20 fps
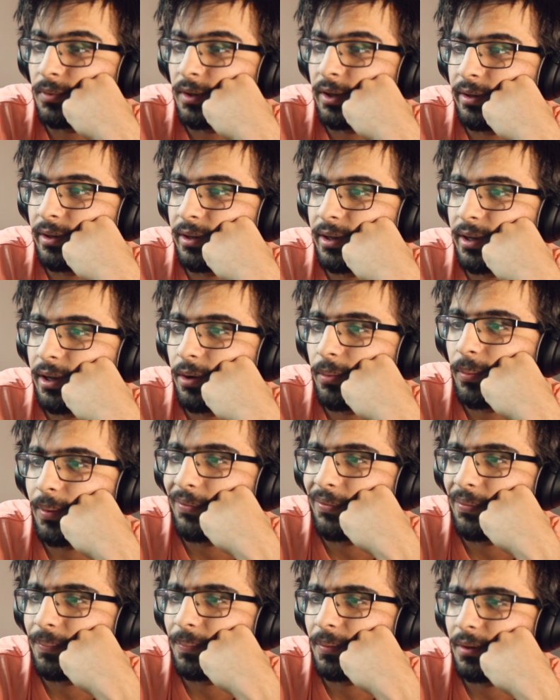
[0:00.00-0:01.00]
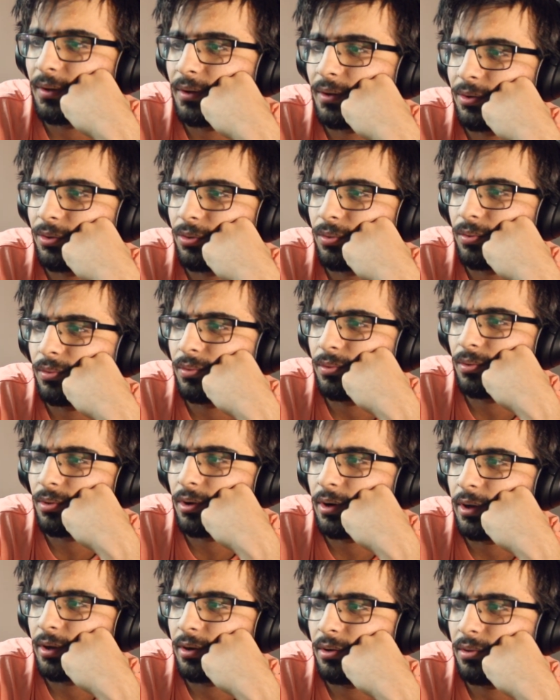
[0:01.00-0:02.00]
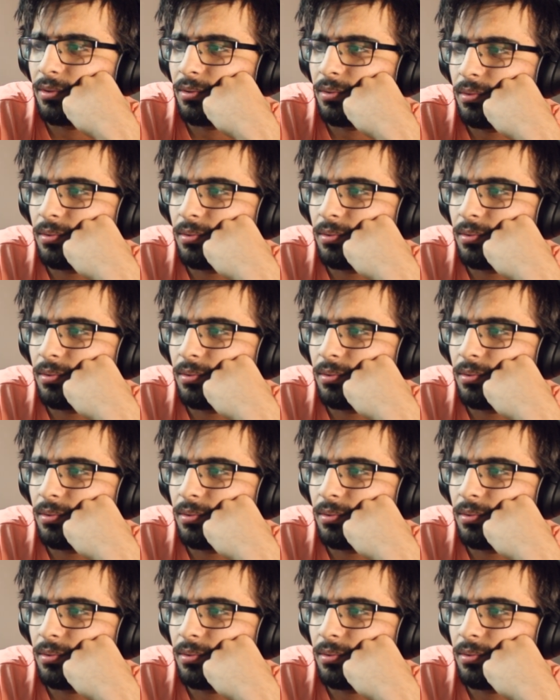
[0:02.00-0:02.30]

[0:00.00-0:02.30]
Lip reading: Did they get away from the tornado?